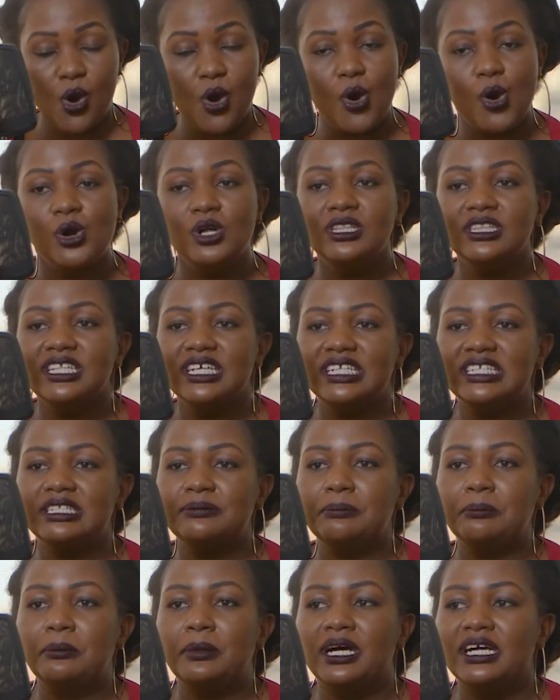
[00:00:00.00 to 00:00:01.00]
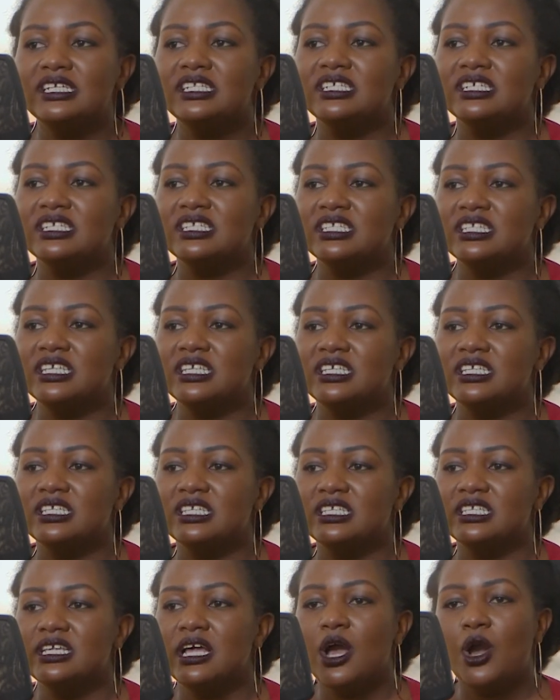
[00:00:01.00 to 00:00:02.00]
All that matters
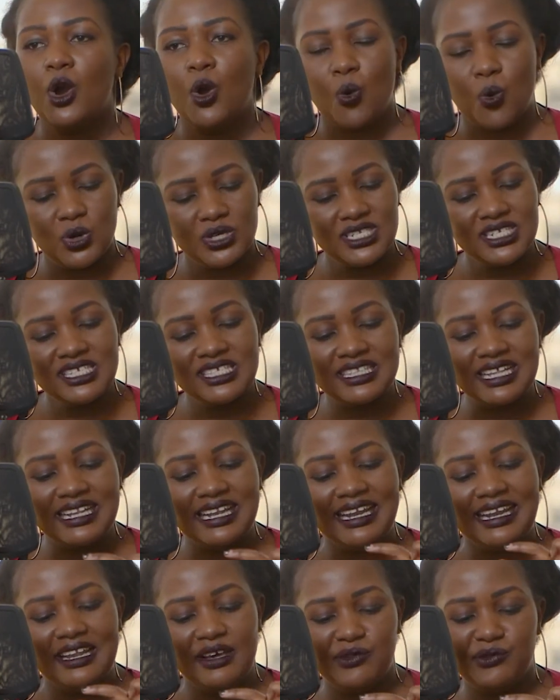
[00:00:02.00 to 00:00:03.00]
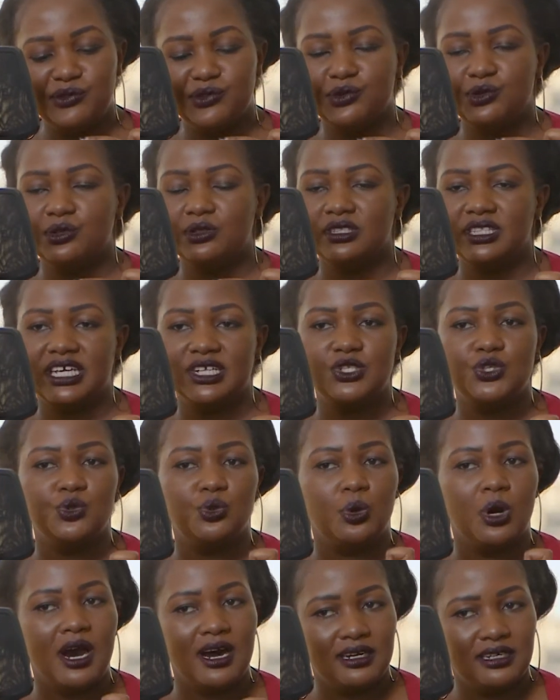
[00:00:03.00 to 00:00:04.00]
is what is the level that
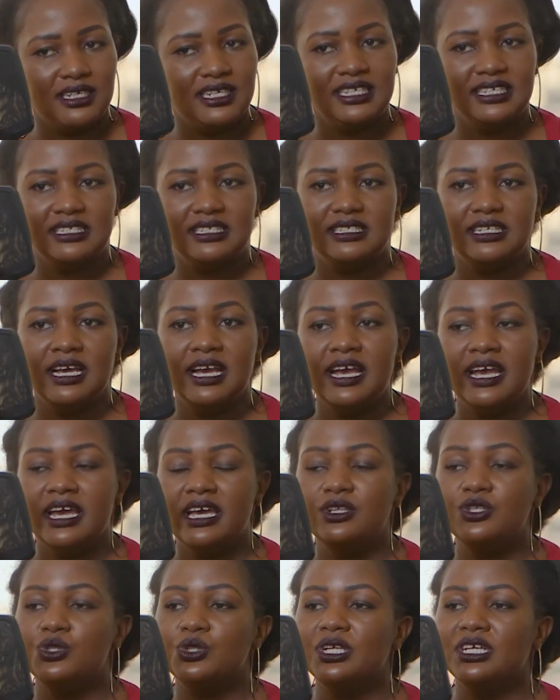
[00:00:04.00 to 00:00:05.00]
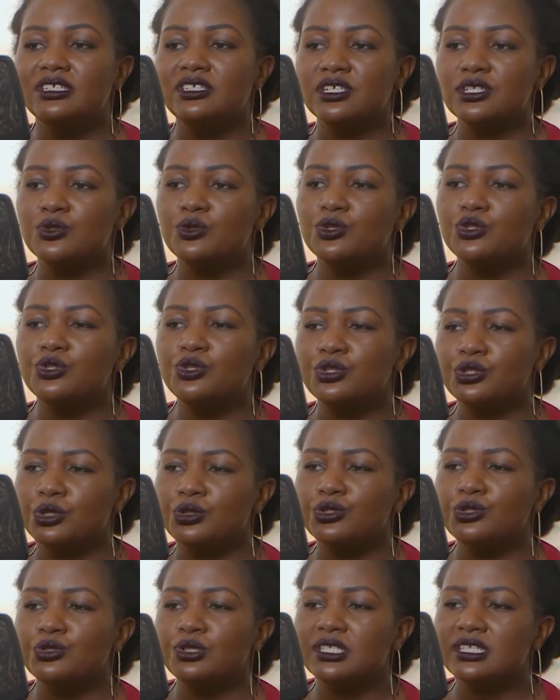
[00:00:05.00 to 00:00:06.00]
you are in. And today I just want to
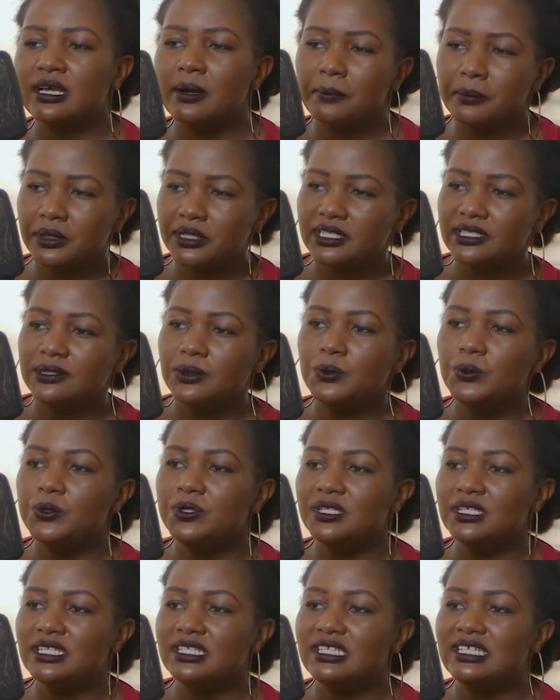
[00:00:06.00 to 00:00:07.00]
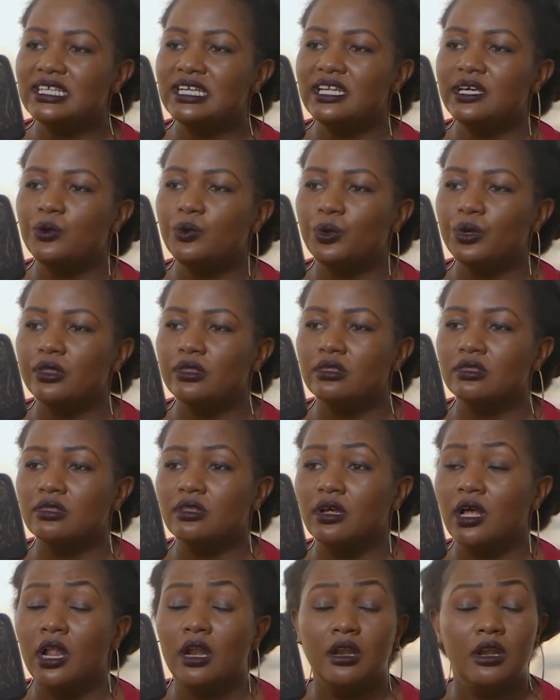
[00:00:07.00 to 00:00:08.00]
talk to somebody who is dealing with
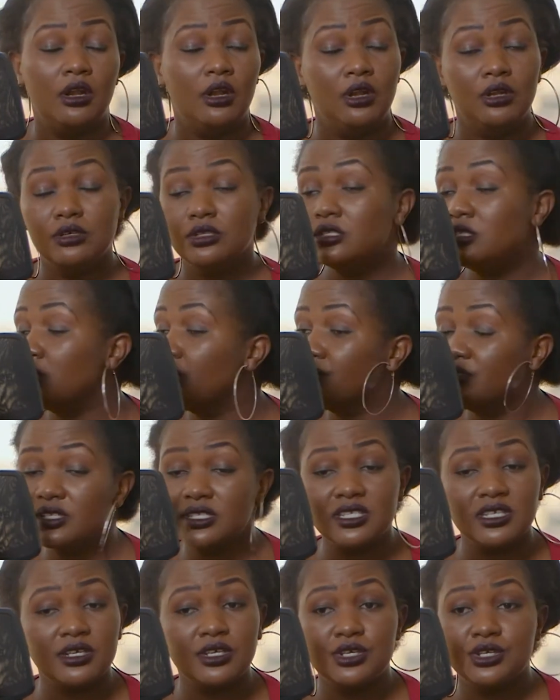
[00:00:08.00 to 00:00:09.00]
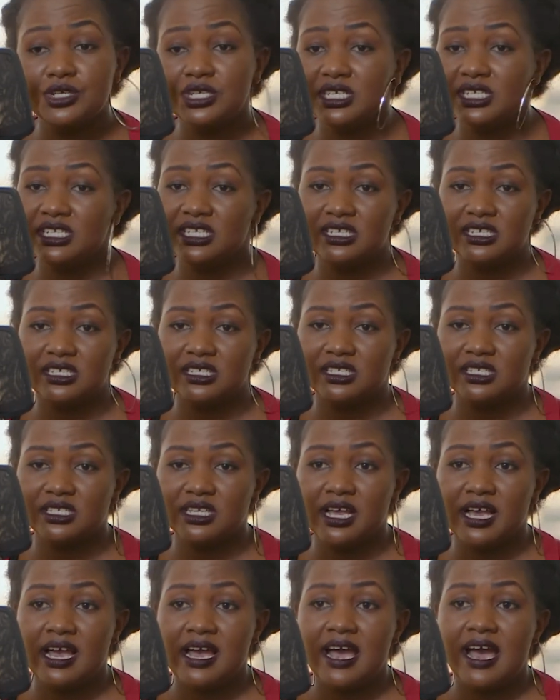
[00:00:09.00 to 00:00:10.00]
lots of insecurities.
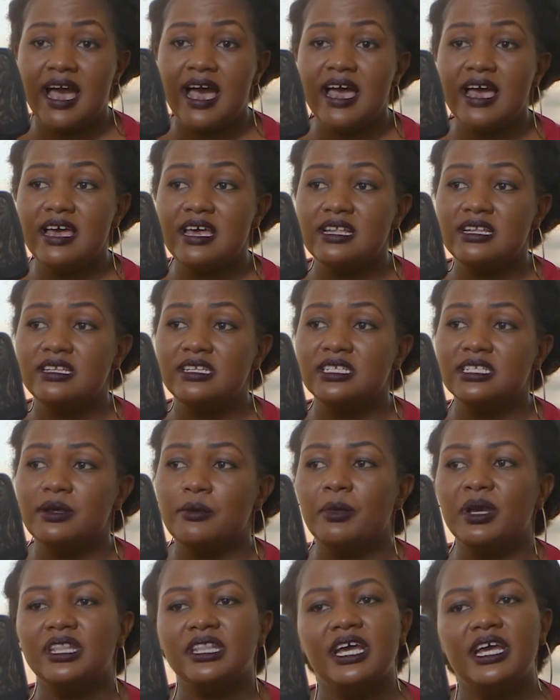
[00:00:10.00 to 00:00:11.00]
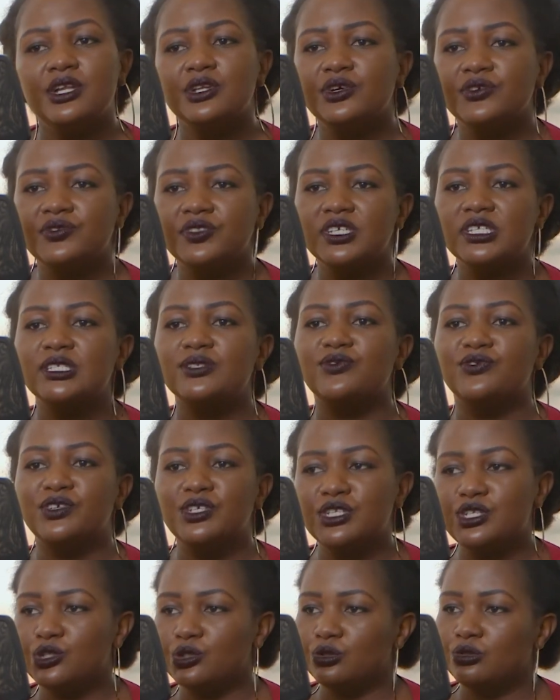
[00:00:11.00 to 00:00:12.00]
And by the end of this
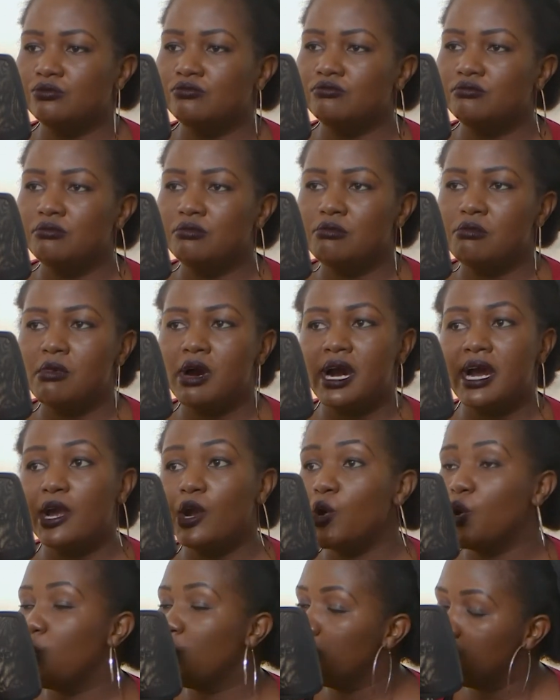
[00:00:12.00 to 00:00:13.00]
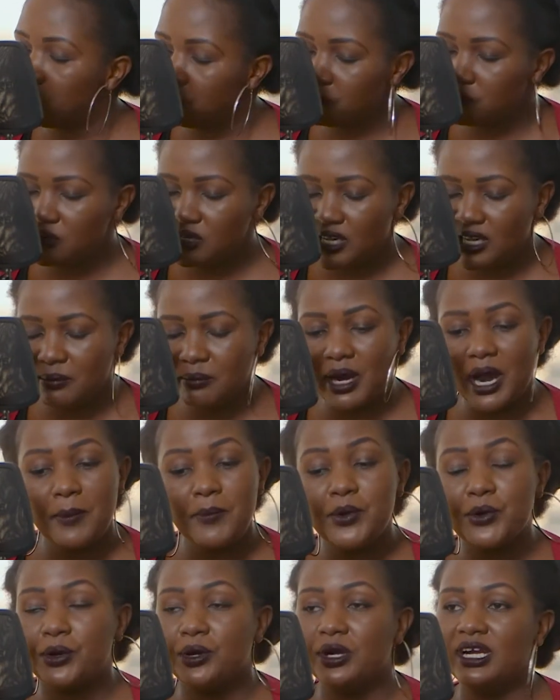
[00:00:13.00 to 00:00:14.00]
video, my hope and my
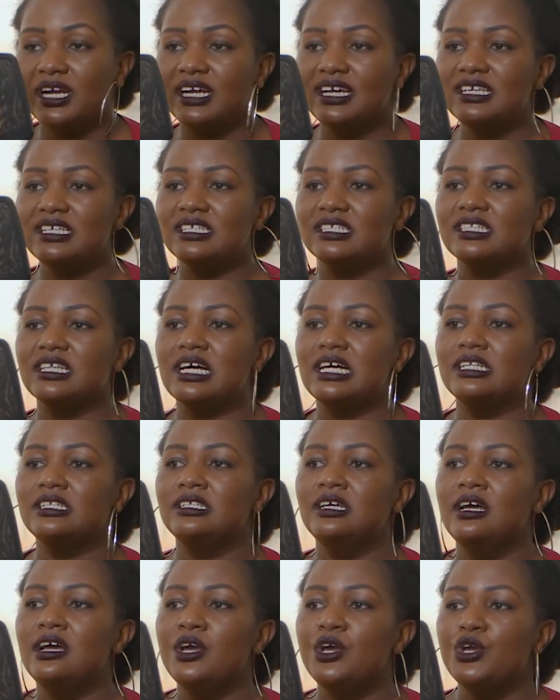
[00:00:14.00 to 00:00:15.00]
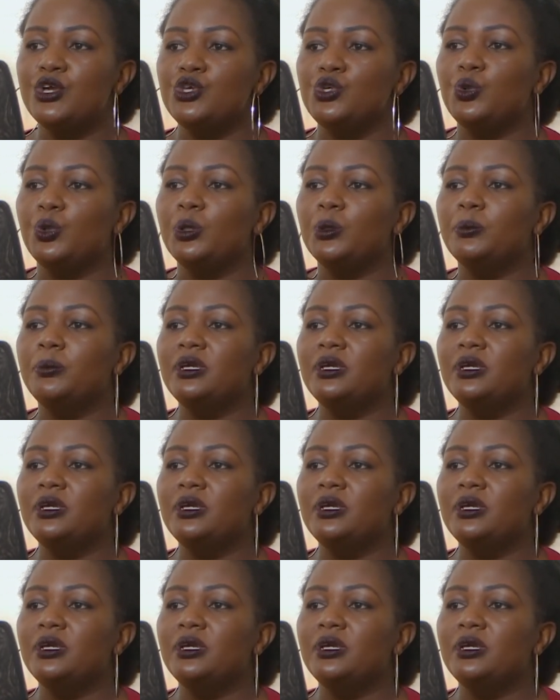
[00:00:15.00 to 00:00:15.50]
prayer is that you will